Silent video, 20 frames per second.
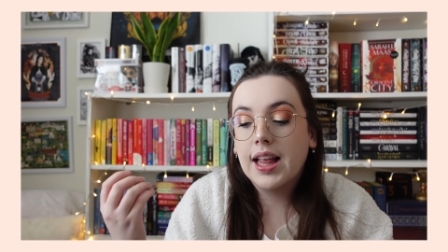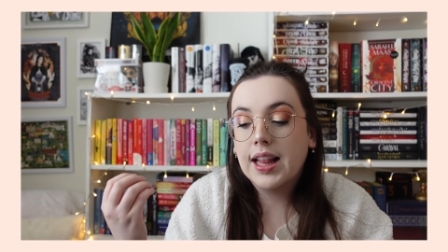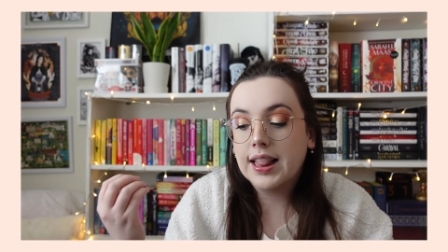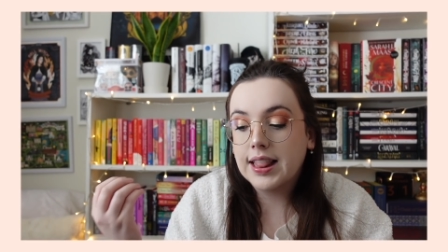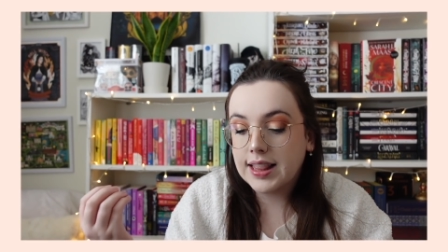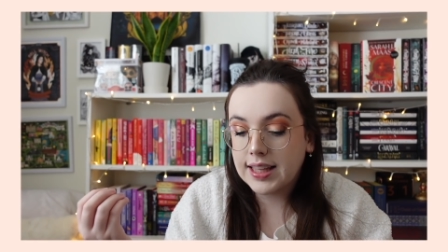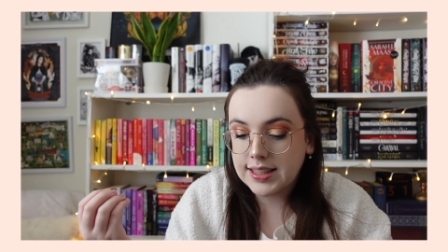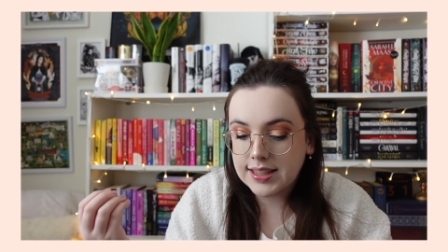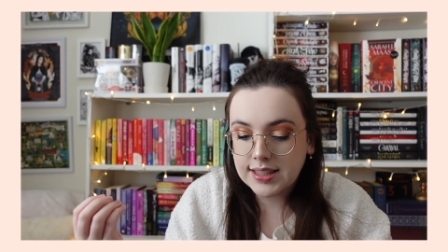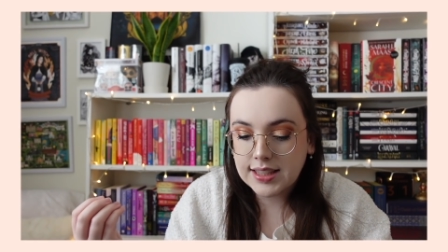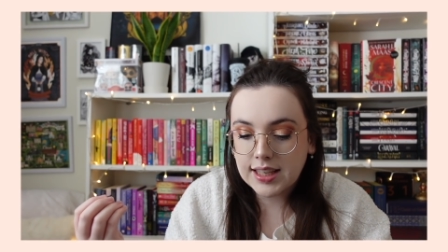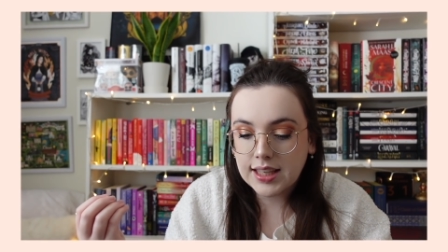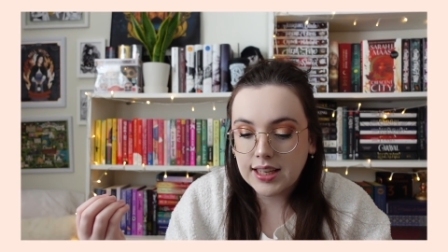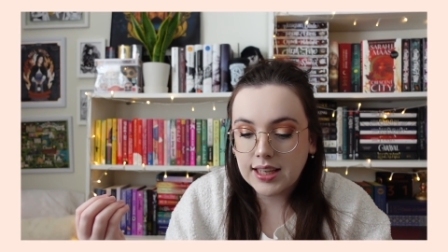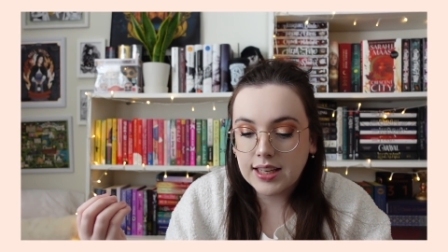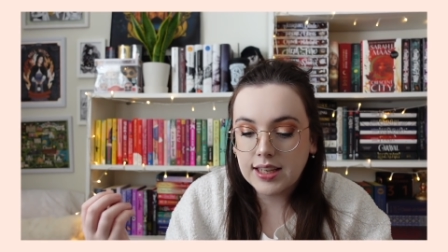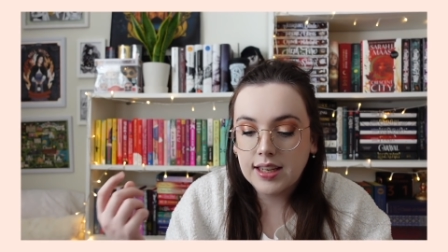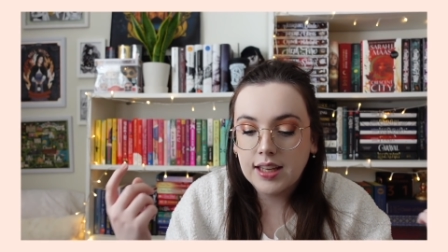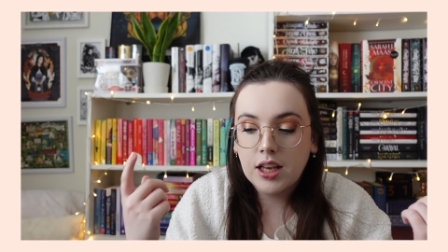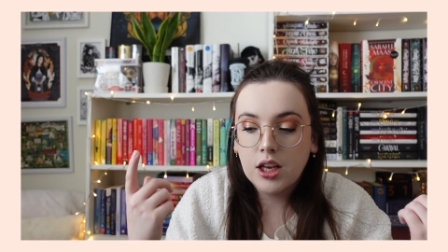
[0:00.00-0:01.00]
let's get
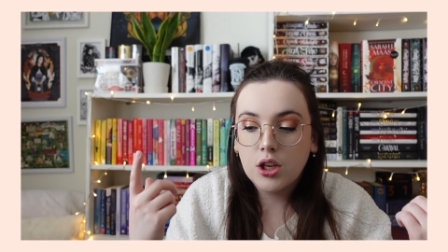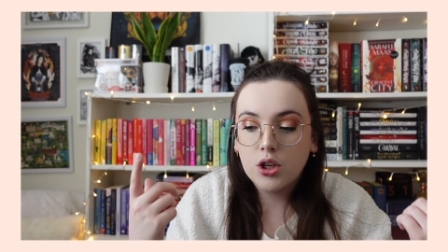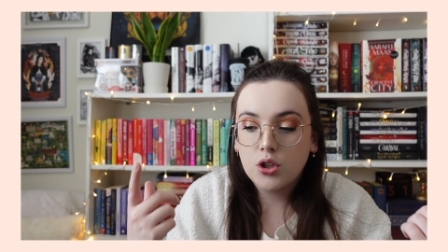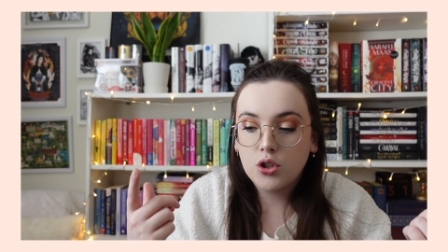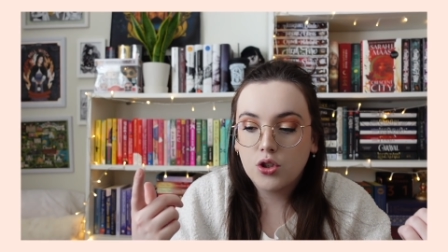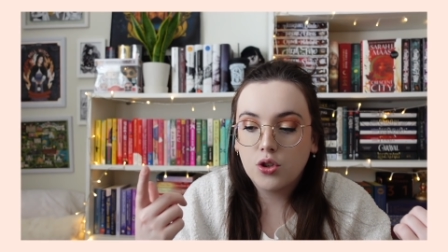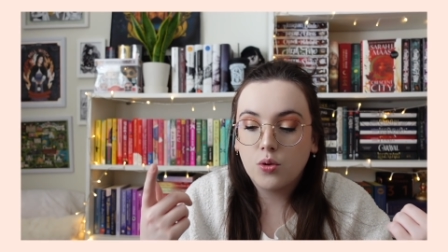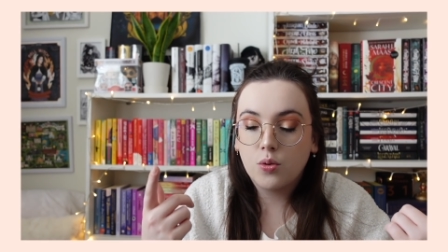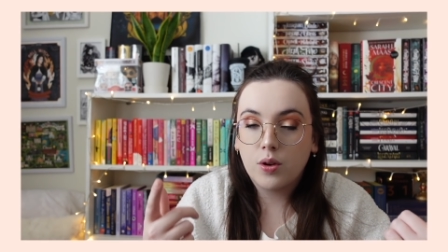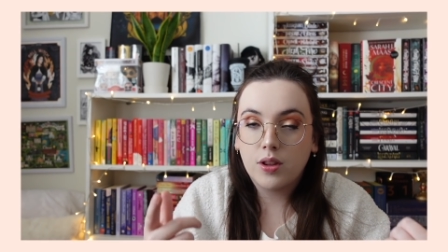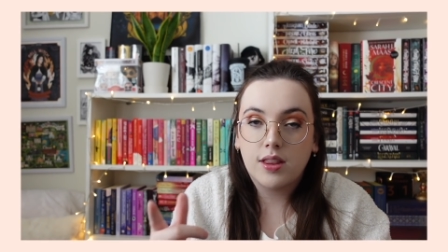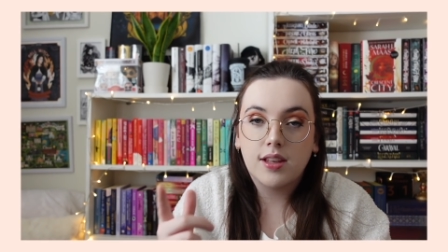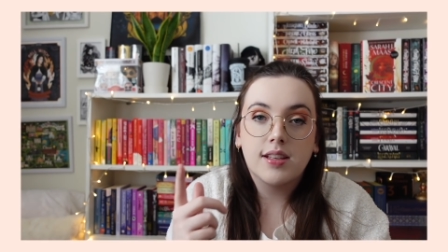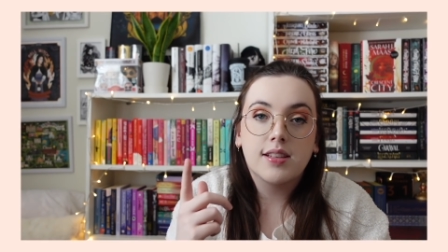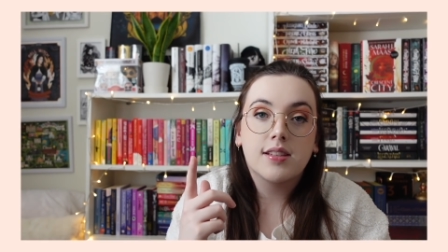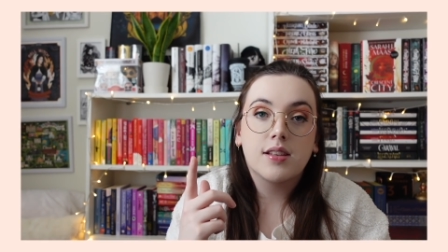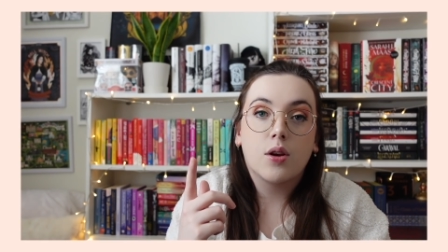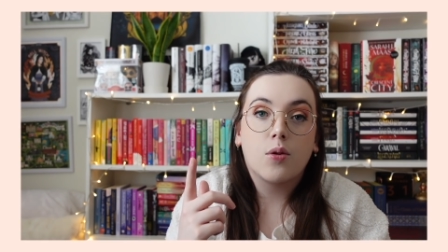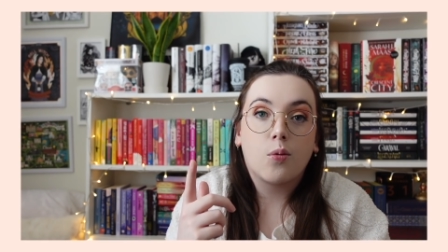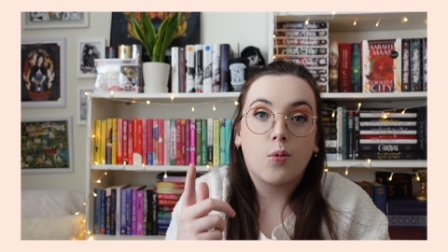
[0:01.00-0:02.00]
into
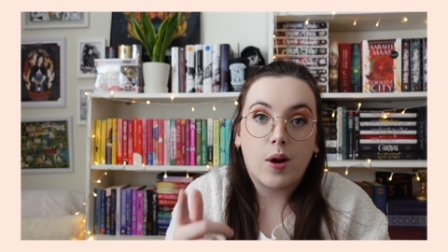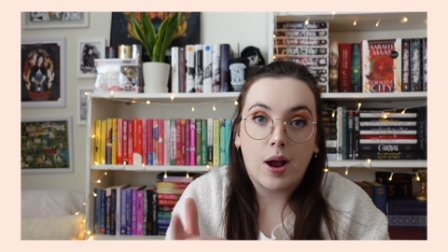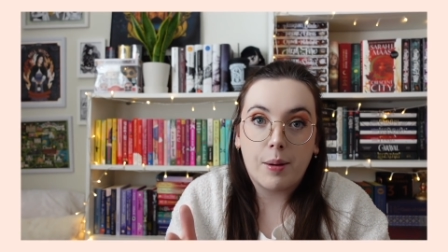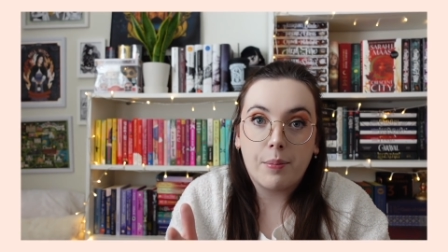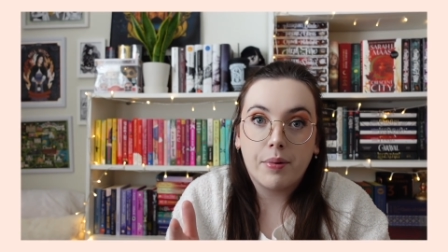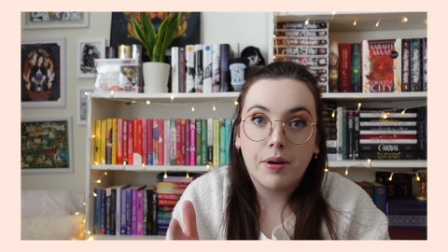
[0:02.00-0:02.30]
this wrap